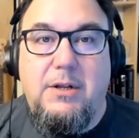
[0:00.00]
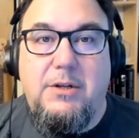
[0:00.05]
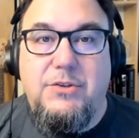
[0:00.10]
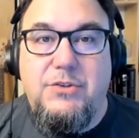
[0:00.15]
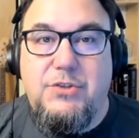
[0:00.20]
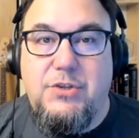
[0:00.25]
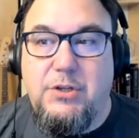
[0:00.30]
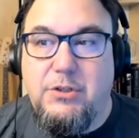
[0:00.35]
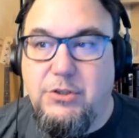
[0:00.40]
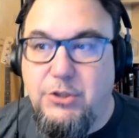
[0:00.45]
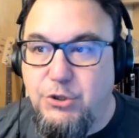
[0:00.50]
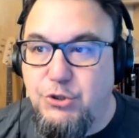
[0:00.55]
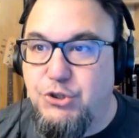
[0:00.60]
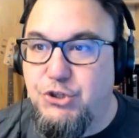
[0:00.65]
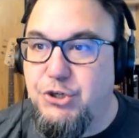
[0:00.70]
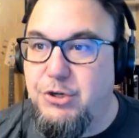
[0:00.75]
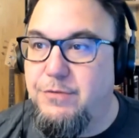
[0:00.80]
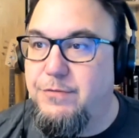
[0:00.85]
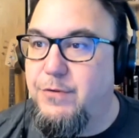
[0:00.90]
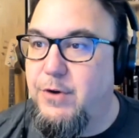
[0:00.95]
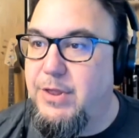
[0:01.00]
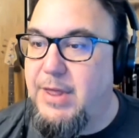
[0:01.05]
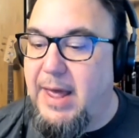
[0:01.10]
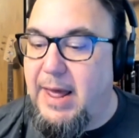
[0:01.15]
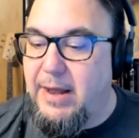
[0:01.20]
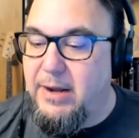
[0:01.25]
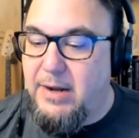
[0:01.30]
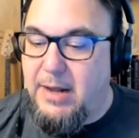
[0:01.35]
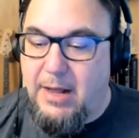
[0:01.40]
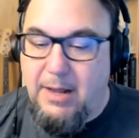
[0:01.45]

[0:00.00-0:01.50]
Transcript: solution for that.